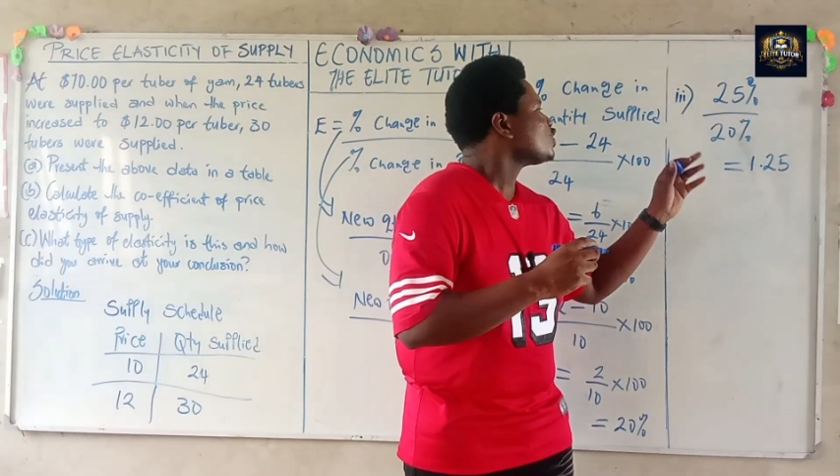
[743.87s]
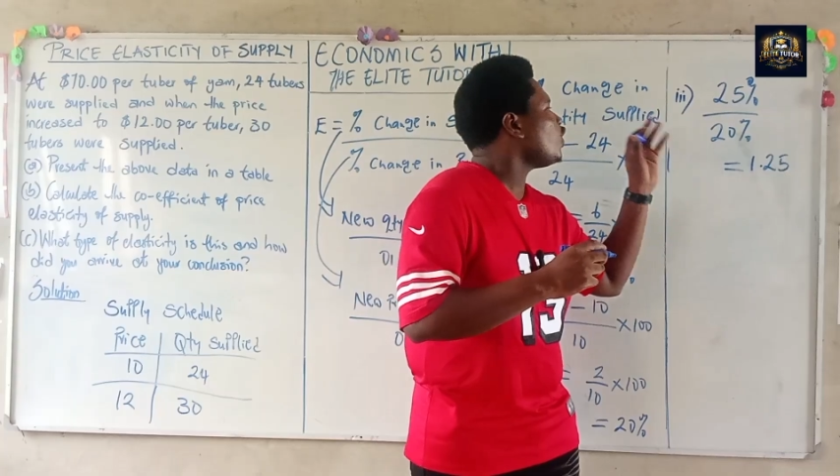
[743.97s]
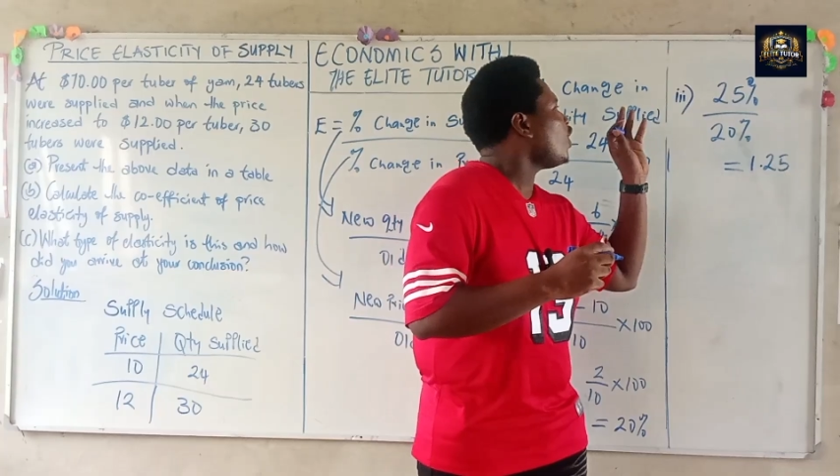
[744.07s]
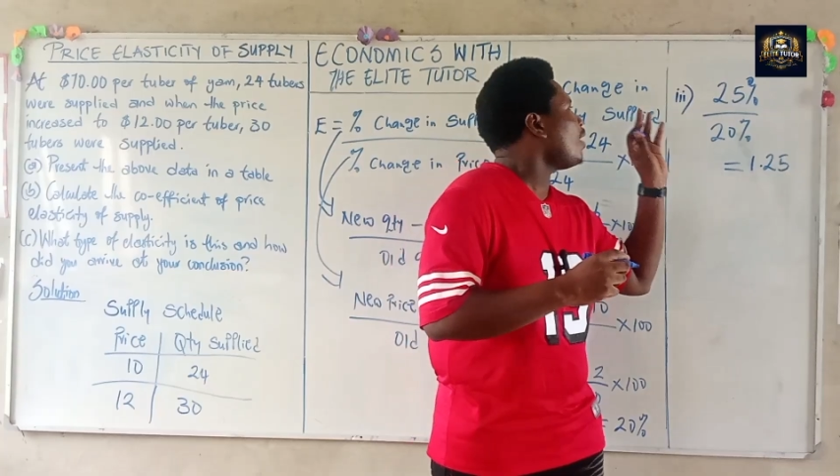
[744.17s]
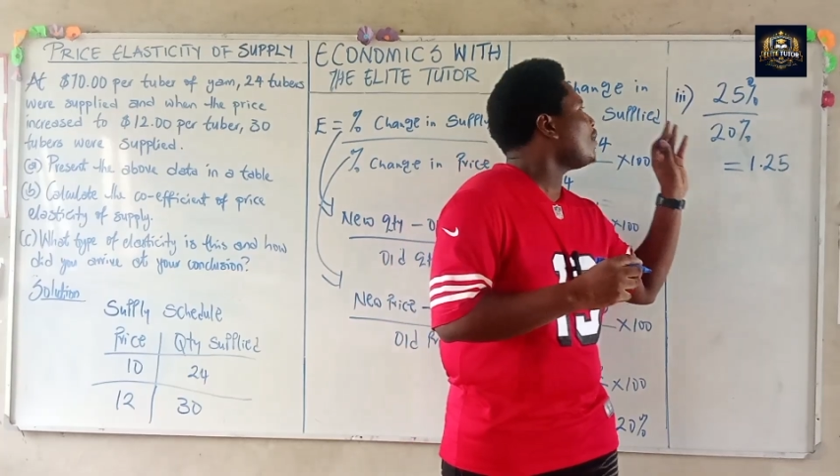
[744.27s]

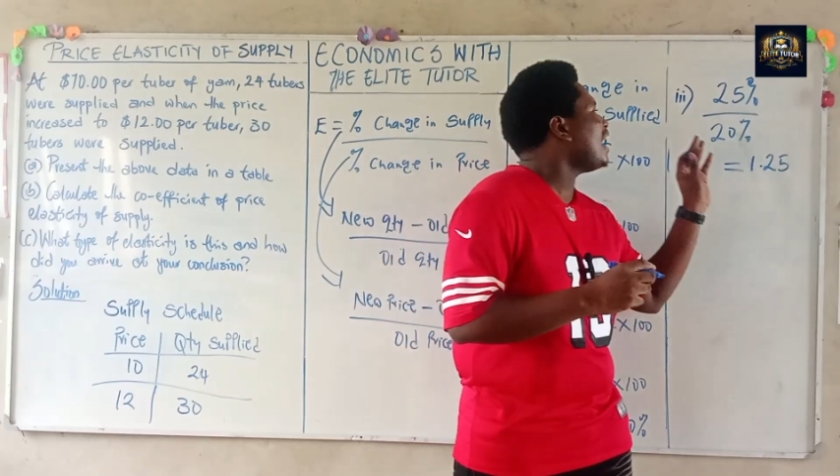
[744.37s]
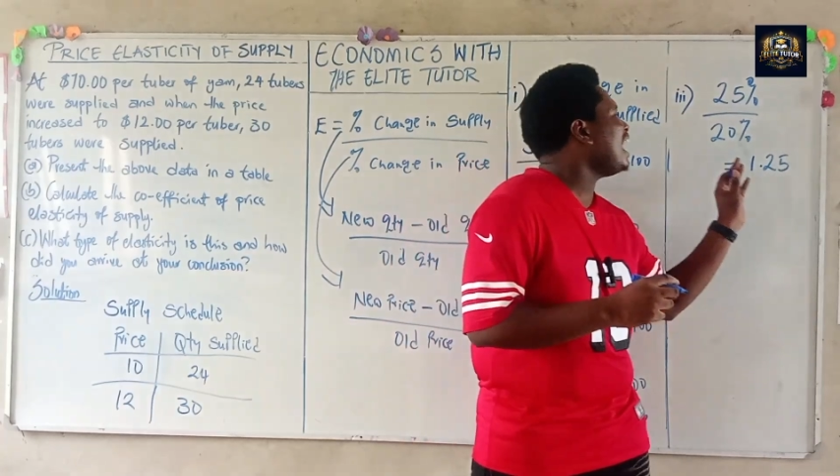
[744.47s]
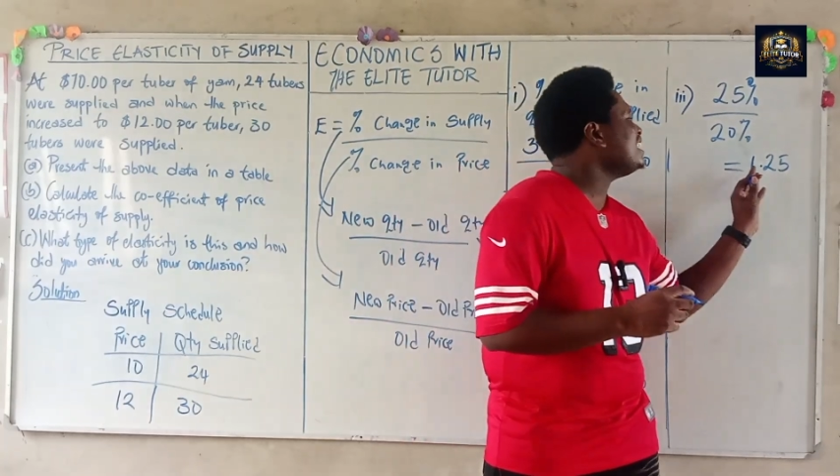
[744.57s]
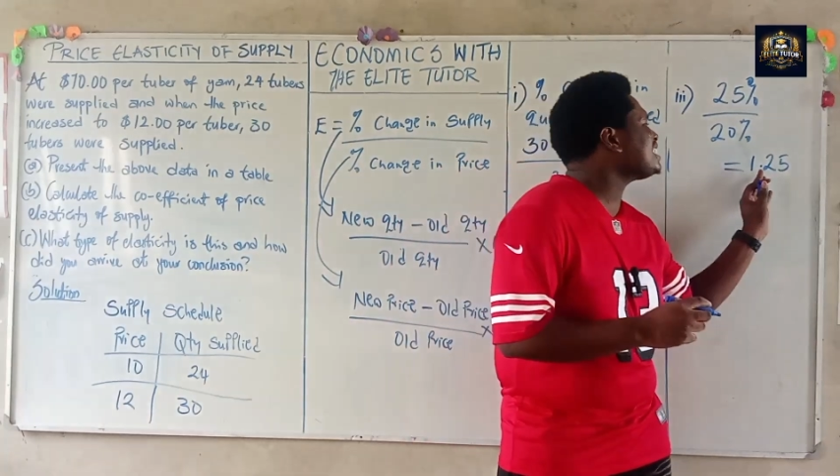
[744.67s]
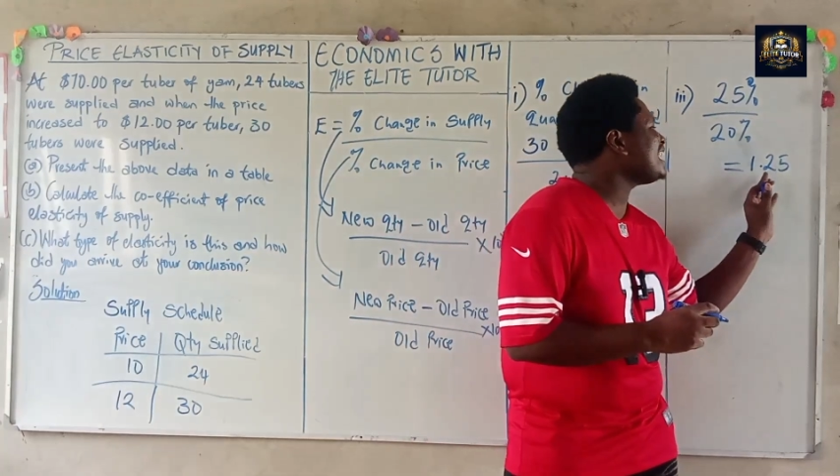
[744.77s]
So our
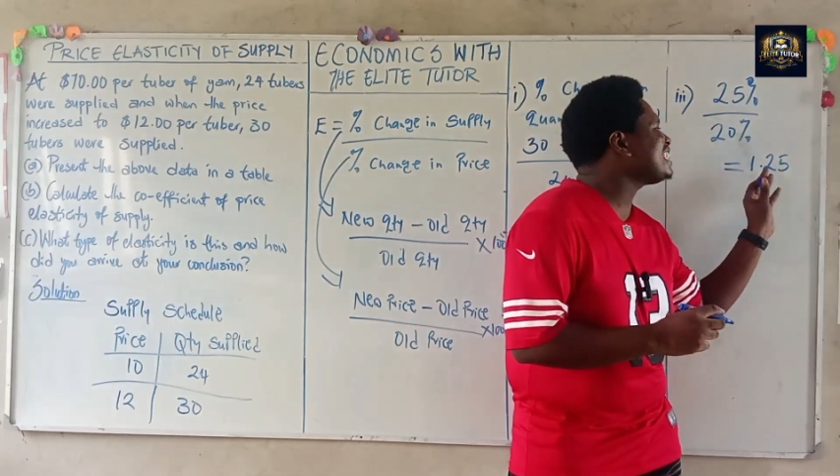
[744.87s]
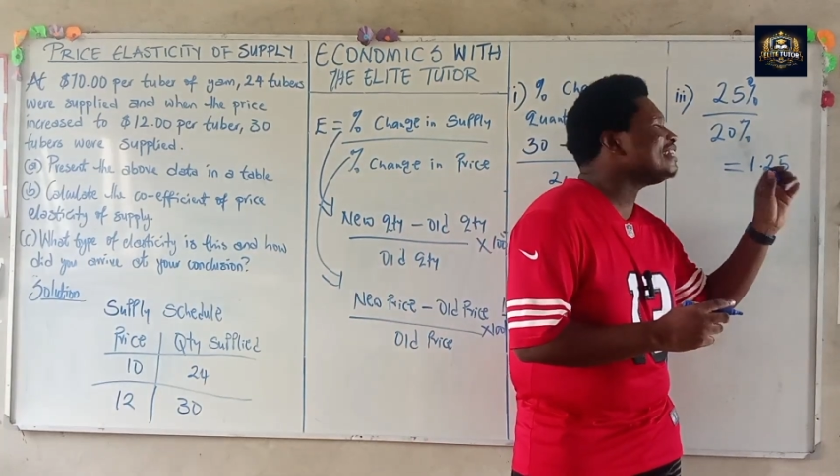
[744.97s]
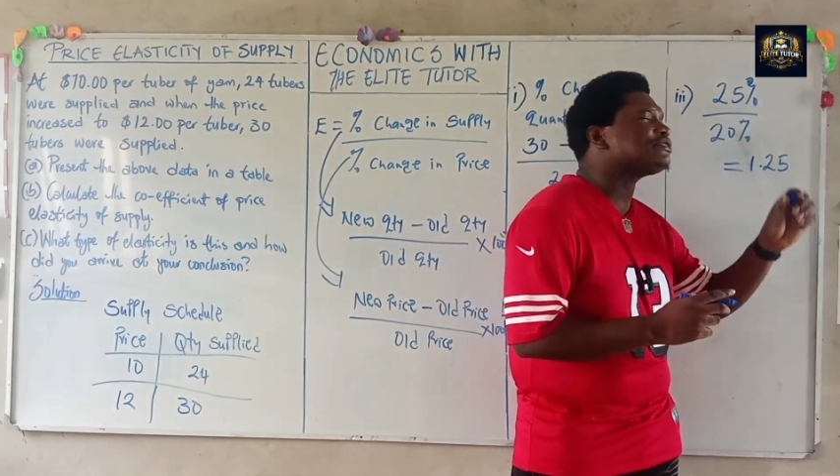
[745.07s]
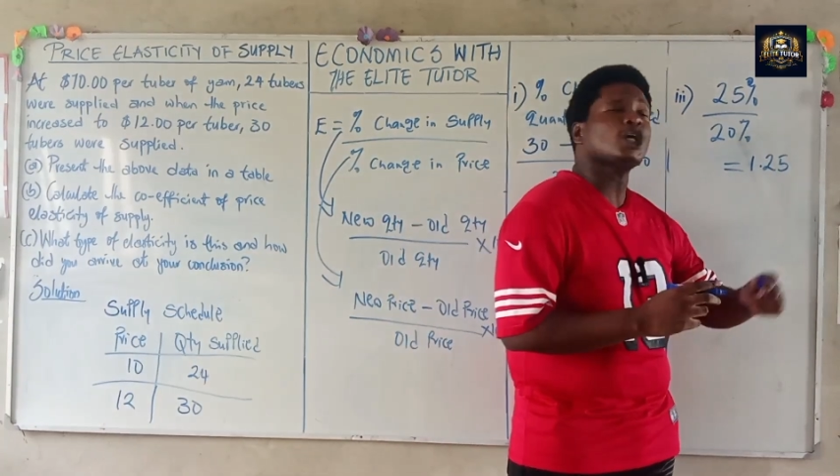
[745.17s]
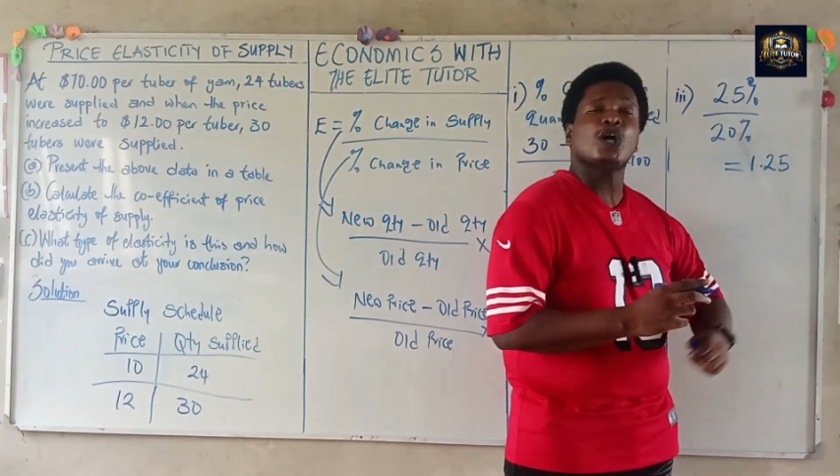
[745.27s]
answer
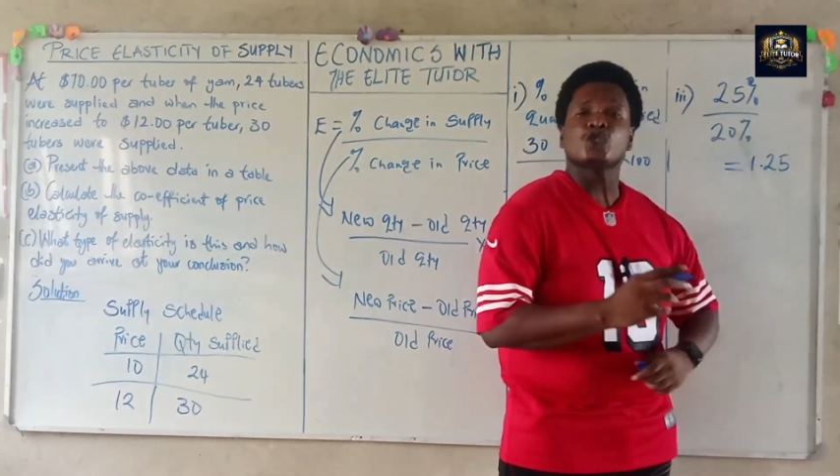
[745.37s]
gives